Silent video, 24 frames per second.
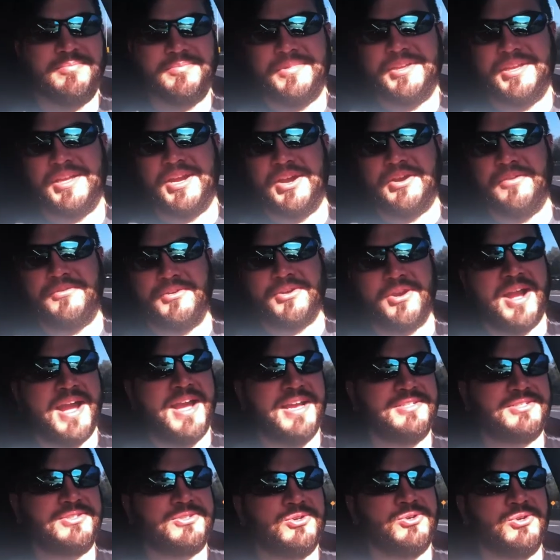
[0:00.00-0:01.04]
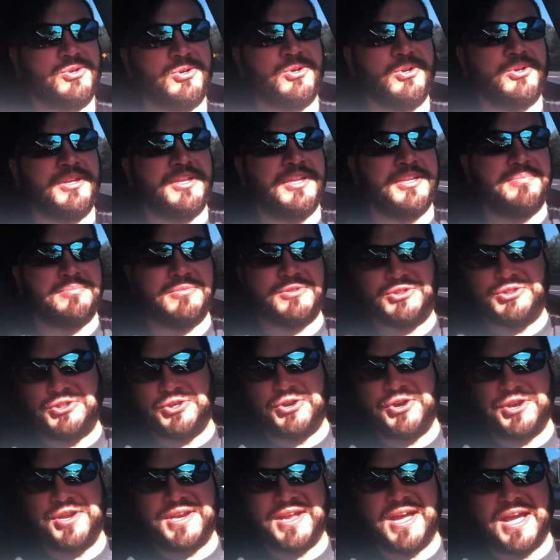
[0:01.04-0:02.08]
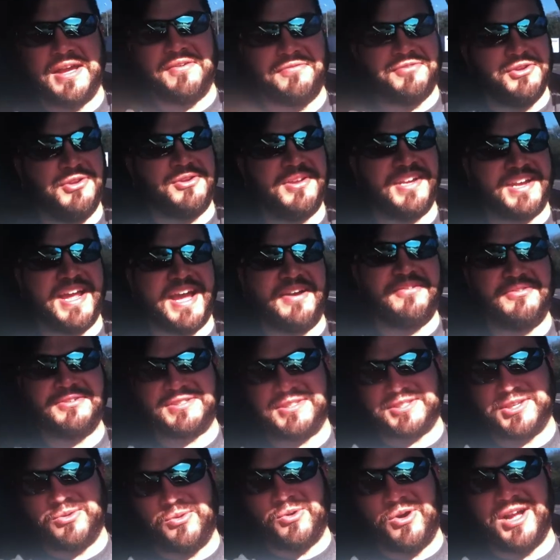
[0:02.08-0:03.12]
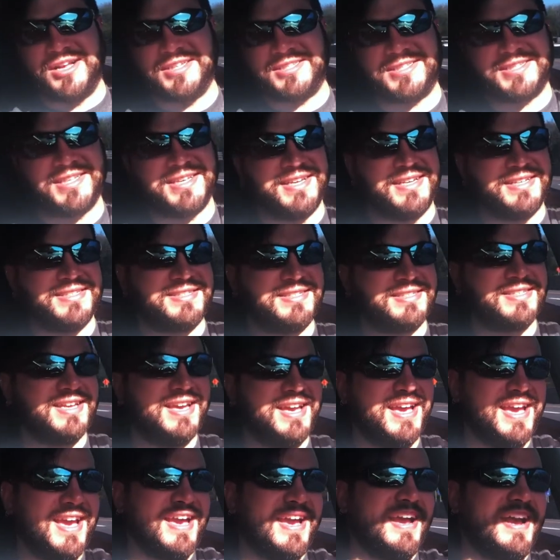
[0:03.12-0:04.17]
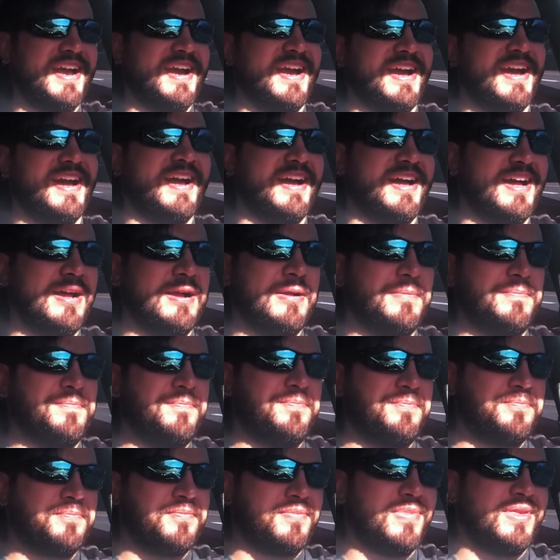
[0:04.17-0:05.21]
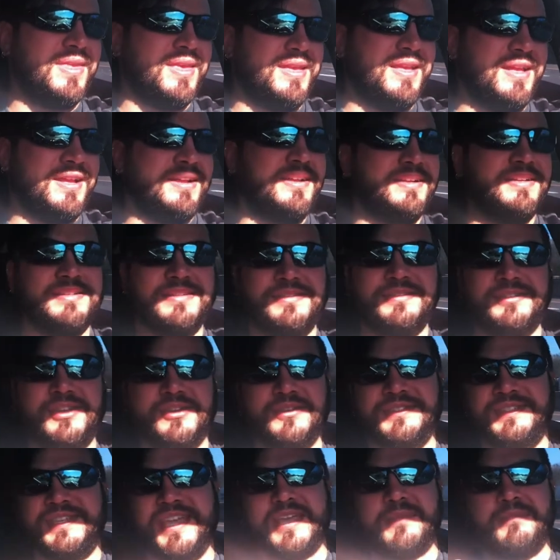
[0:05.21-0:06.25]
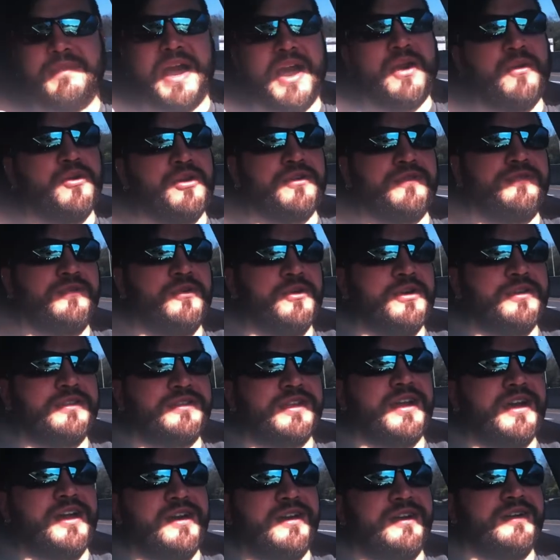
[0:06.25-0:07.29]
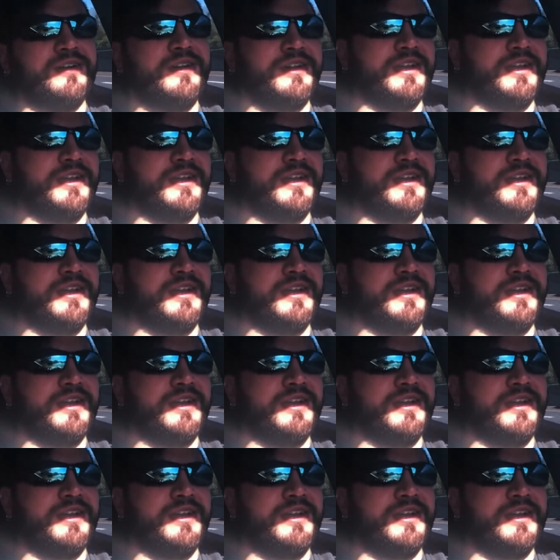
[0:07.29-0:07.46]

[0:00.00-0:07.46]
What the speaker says: you know, if you're high school and mature enough, you could obviously watch this. Don't take my word for it, though.